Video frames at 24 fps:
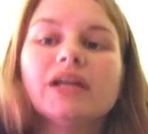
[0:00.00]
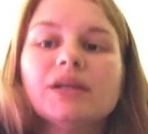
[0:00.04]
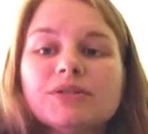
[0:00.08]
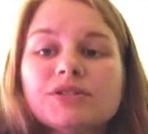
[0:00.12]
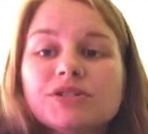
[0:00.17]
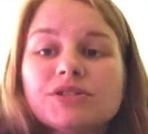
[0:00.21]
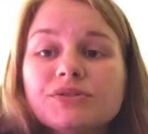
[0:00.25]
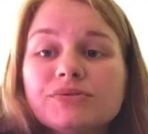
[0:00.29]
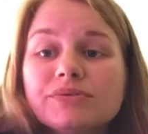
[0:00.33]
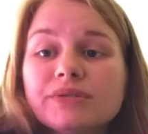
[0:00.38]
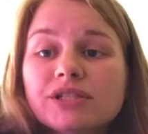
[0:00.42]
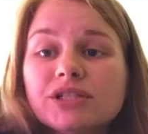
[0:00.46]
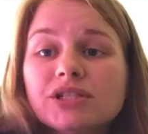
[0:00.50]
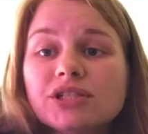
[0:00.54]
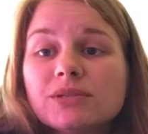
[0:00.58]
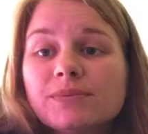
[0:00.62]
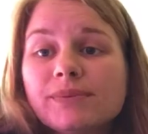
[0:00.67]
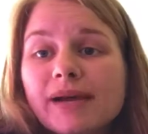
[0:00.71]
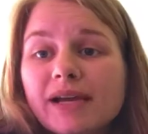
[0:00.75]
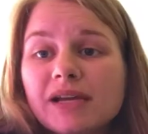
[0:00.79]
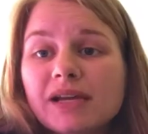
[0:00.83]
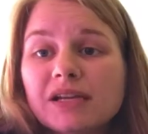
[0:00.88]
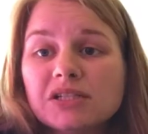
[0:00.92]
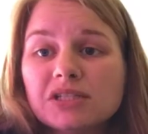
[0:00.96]
had a syringe to
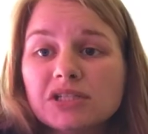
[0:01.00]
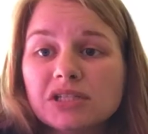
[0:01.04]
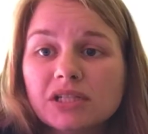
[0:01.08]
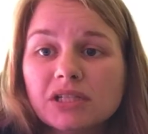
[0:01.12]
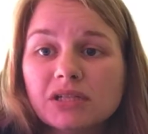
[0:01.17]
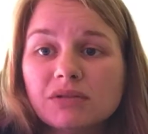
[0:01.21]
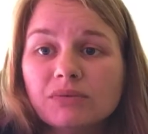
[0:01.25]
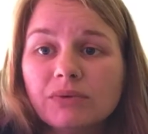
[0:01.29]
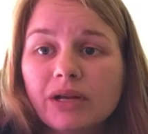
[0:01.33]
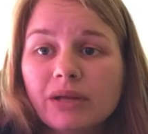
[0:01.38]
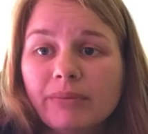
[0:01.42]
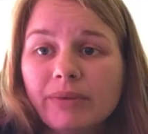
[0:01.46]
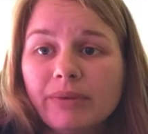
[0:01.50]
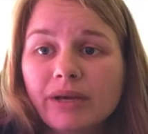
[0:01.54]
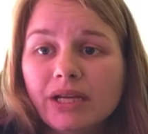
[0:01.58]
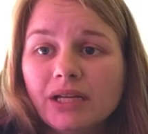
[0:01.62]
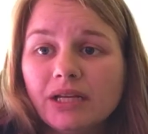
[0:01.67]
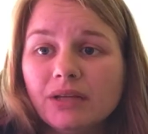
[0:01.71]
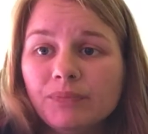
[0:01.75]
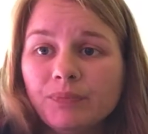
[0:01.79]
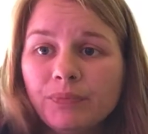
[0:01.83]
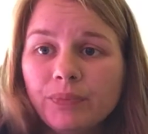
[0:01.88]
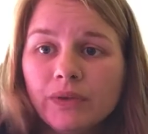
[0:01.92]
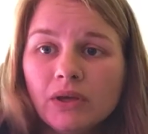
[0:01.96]
package it in when I made
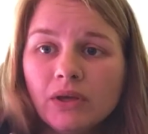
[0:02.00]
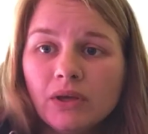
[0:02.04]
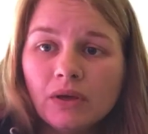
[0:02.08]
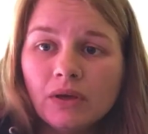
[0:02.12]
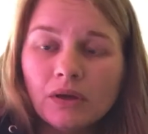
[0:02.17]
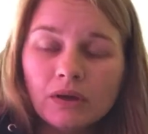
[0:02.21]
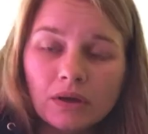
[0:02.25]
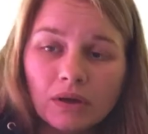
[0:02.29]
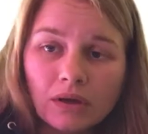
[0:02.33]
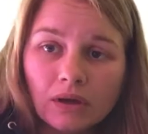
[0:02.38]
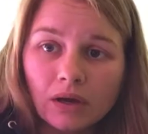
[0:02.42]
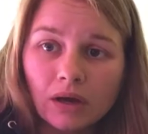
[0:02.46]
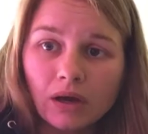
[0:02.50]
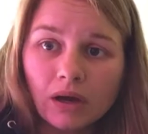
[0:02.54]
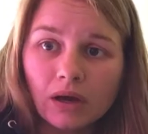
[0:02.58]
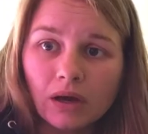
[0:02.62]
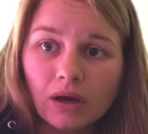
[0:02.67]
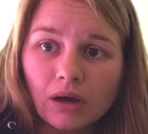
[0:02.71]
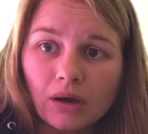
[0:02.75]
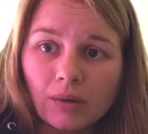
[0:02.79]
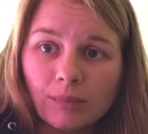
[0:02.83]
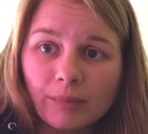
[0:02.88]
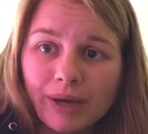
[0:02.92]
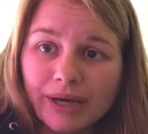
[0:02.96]
it.
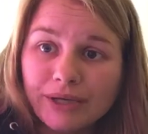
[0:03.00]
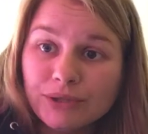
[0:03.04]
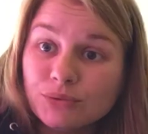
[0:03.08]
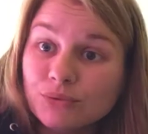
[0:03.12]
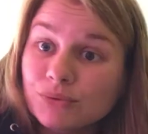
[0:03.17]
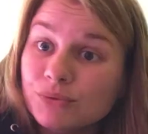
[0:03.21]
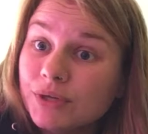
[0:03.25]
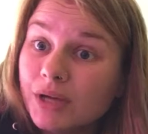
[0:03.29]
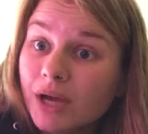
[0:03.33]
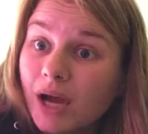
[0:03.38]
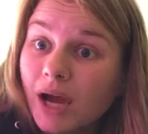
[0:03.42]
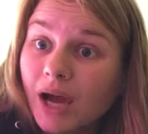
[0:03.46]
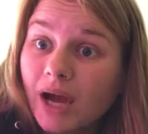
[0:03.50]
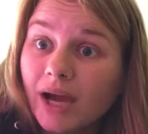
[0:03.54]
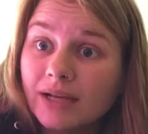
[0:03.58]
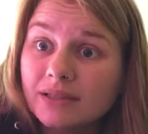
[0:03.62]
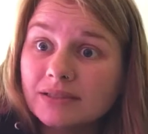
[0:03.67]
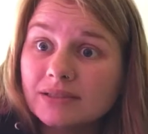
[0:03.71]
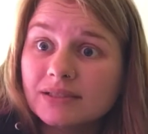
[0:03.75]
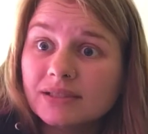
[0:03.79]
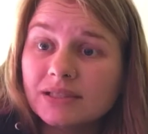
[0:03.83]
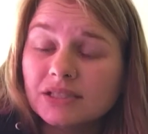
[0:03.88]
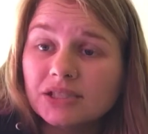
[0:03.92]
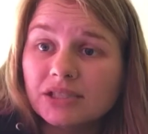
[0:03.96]
I do
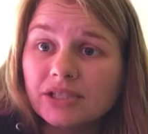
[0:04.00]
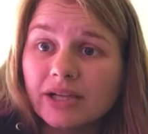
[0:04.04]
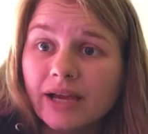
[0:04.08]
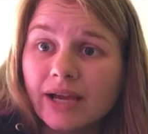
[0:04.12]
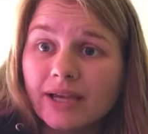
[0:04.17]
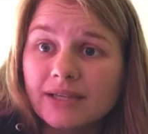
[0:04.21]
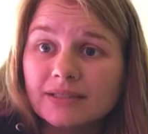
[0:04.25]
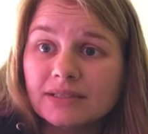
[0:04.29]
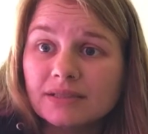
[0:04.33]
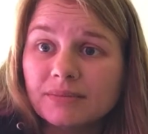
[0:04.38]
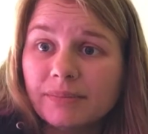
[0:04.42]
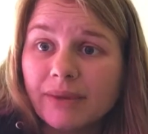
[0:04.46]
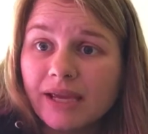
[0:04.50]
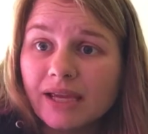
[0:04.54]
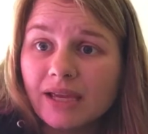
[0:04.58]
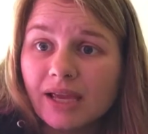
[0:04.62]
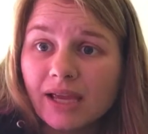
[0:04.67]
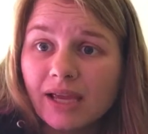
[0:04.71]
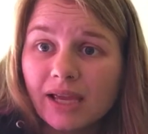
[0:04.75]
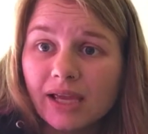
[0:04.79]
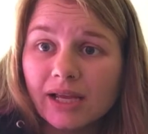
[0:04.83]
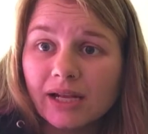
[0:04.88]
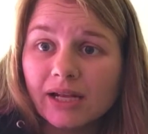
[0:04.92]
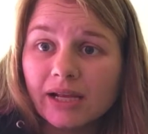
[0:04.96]
not suggest
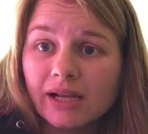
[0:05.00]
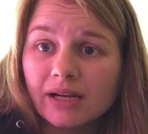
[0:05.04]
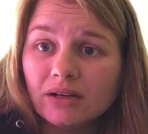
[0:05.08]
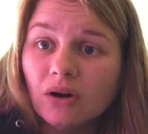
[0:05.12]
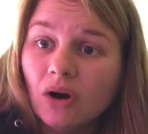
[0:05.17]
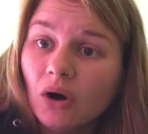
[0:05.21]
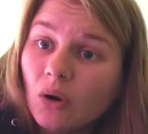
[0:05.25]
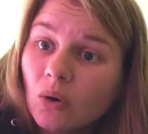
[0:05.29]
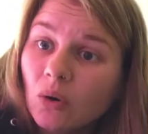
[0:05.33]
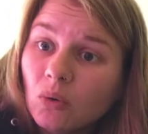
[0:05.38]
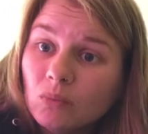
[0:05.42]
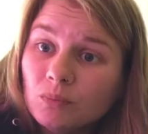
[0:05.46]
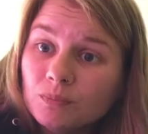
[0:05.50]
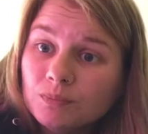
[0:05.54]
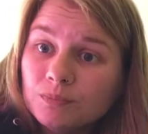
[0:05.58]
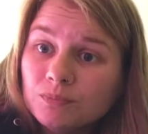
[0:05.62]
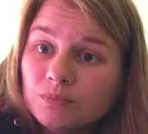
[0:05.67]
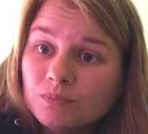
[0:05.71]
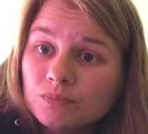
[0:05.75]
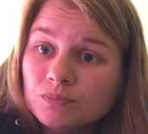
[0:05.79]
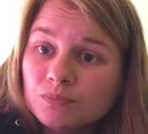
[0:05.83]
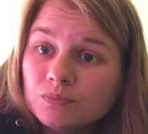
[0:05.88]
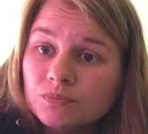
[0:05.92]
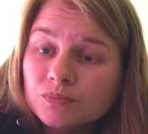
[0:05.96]
making it at home.
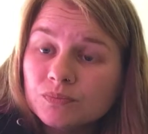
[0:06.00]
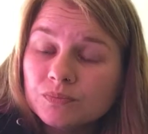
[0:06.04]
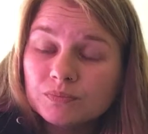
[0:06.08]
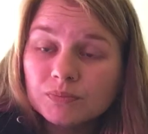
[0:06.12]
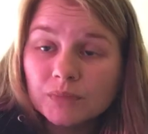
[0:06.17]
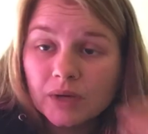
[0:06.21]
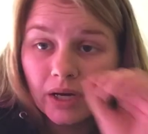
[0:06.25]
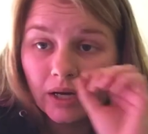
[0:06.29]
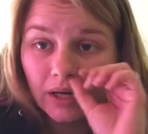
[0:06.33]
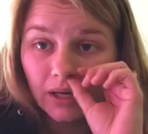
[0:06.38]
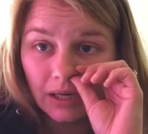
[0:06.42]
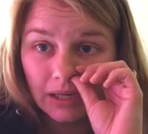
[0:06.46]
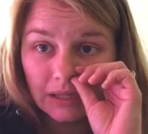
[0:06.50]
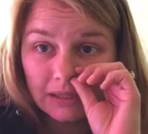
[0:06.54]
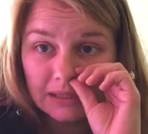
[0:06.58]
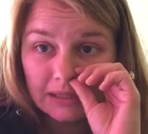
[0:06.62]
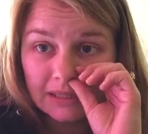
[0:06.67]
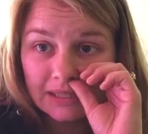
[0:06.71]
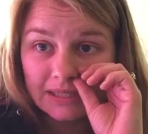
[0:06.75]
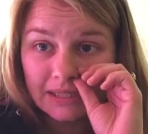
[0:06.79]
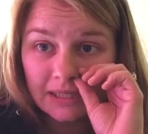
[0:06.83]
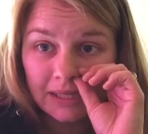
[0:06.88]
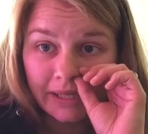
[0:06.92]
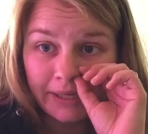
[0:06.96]

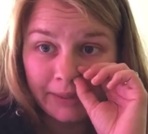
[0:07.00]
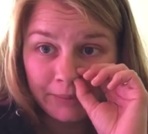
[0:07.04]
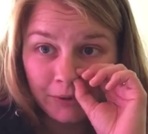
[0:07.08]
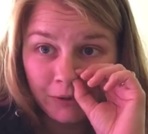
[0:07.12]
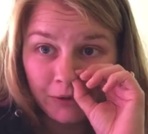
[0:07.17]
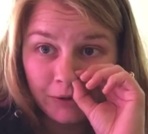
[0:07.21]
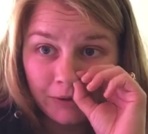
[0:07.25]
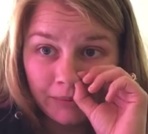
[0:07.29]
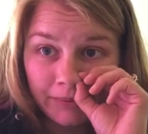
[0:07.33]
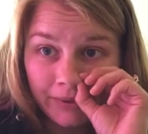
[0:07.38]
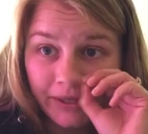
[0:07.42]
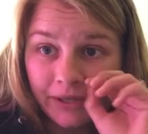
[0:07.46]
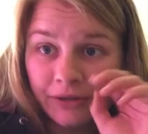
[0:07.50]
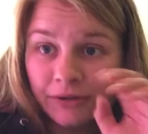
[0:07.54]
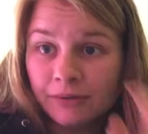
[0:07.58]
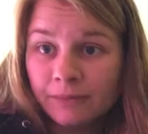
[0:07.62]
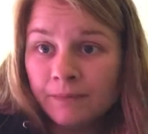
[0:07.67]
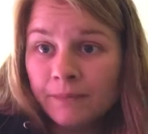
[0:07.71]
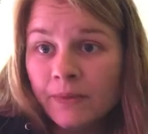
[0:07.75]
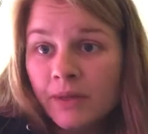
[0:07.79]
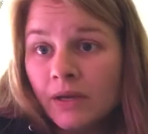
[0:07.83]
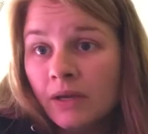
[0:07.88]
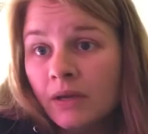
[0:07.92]
Disclaimer here.